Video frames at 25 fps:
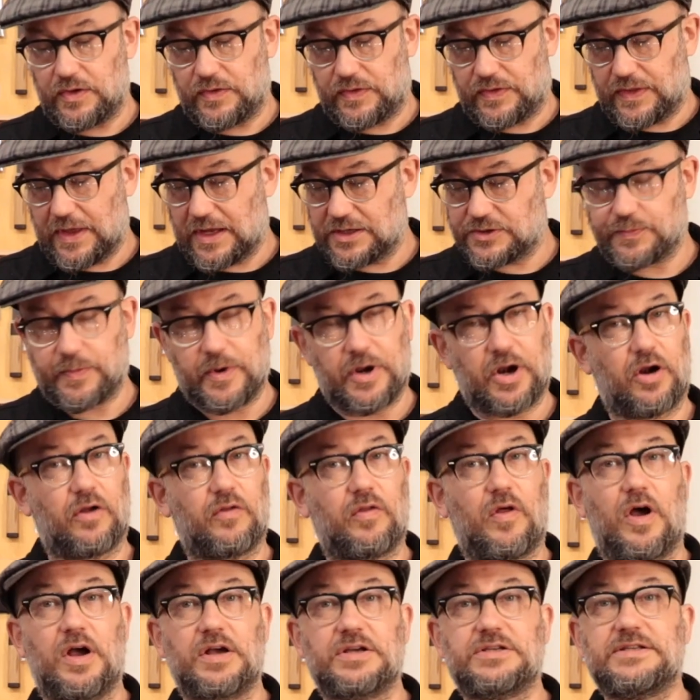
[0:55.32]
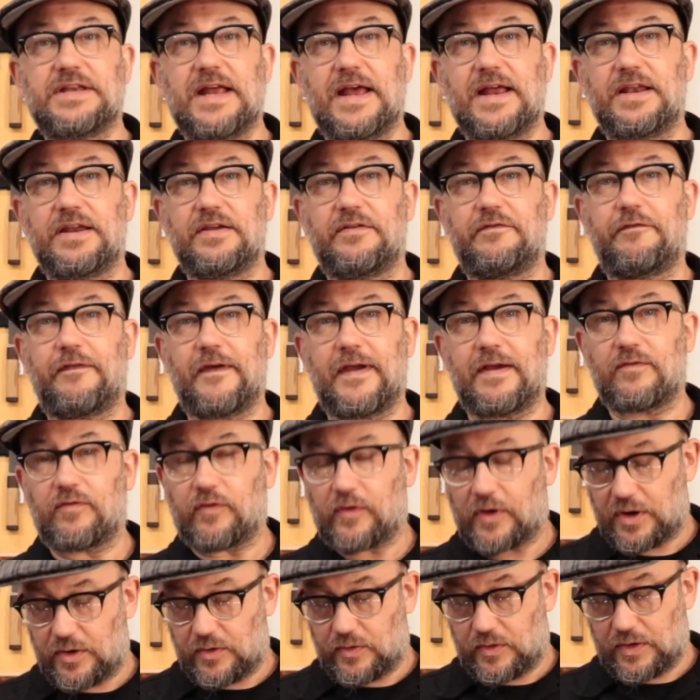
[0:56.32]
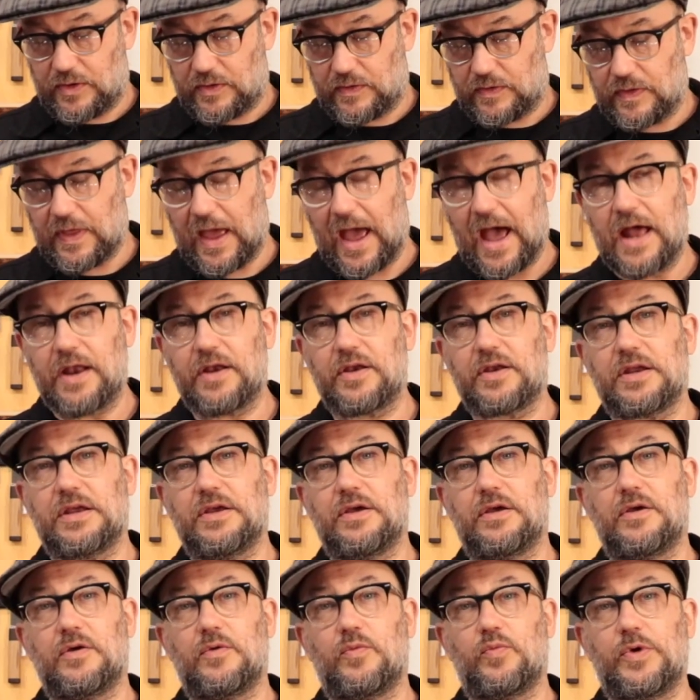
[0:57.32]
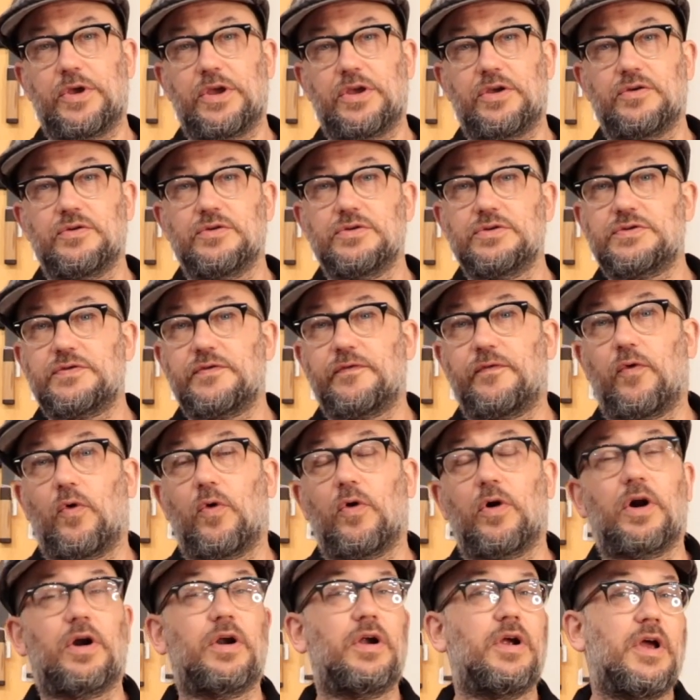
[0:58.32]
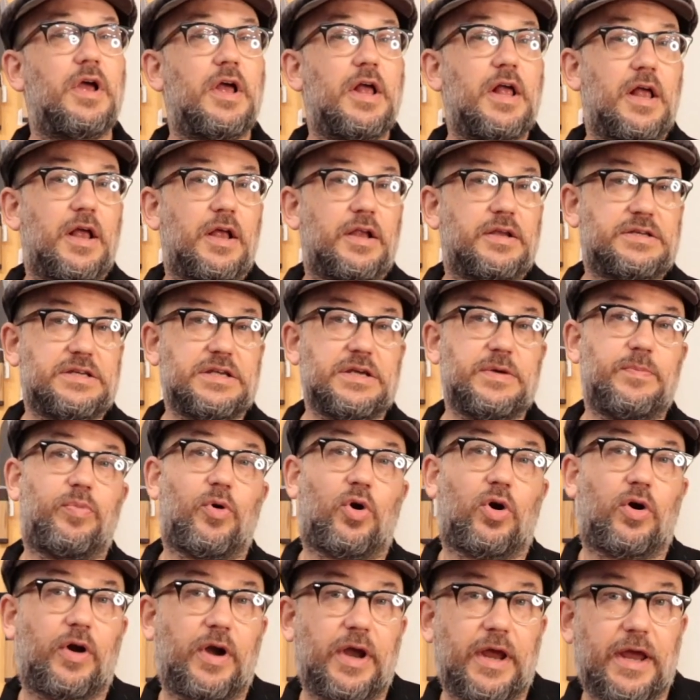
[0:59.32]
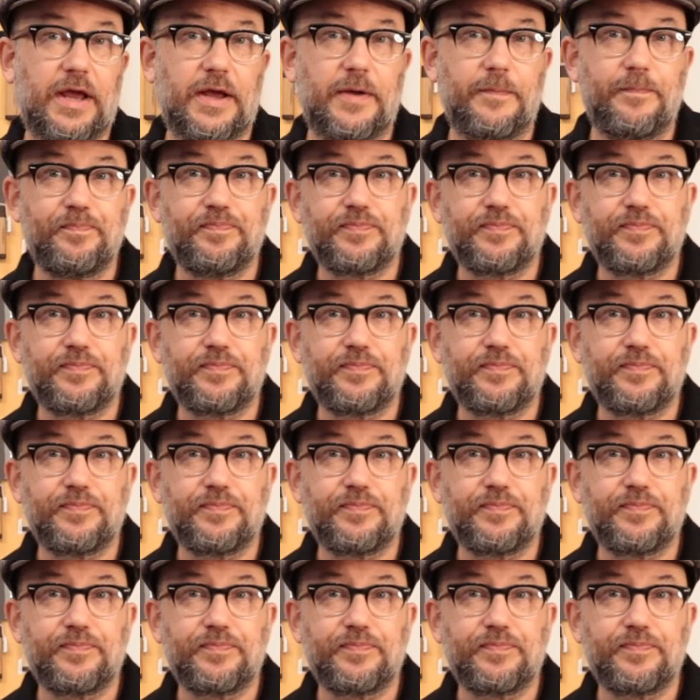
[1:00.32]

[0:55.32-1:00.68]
that's been our long-standing favorite, and that we use for deburring